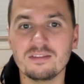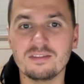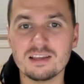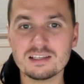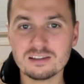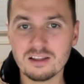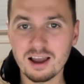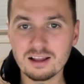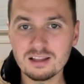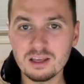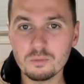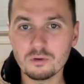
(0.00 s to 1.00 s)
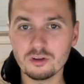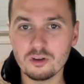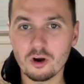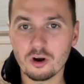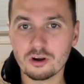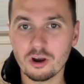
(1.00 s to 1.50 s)
This likely will
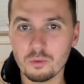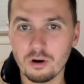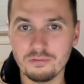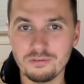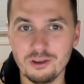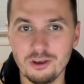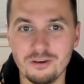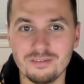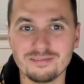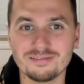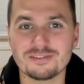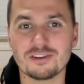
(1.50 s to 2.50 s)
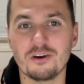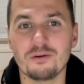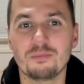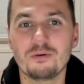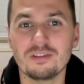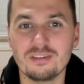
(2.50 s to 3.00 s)
not go well for you. So,
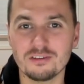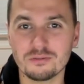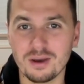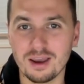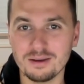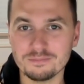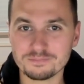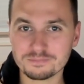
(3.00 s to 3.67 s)
put it this way